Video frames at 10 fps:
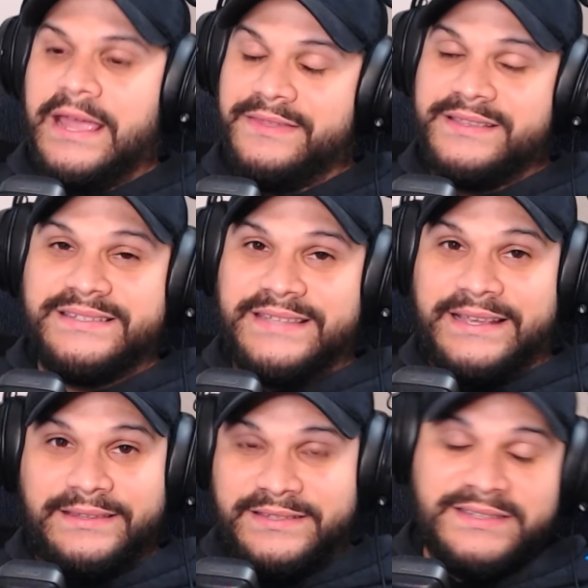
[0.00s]
and this
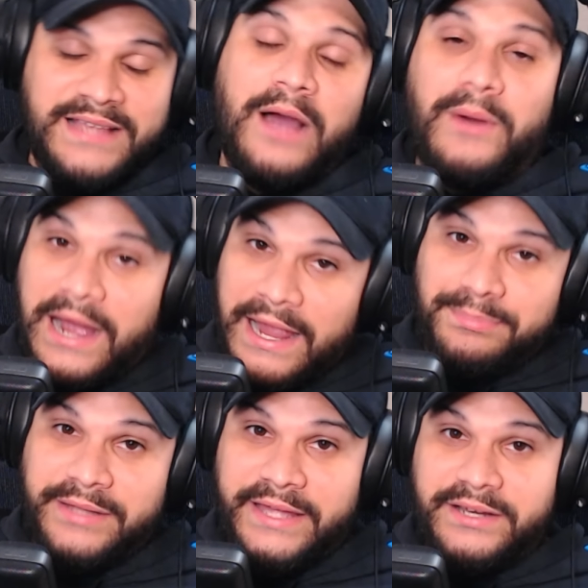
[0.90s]
is how
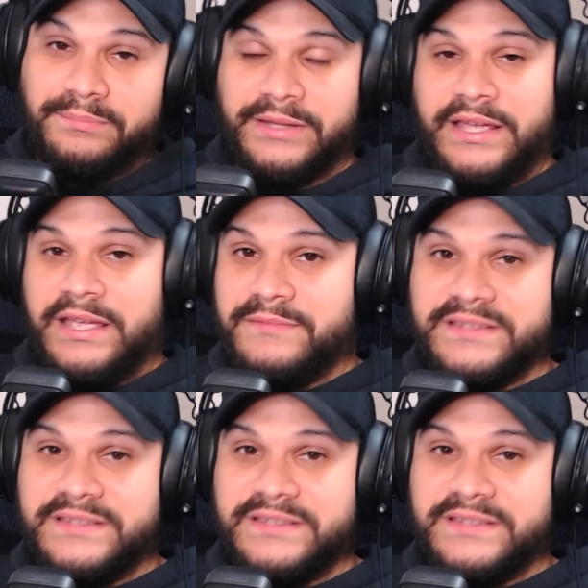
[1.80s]
I plan on playing him.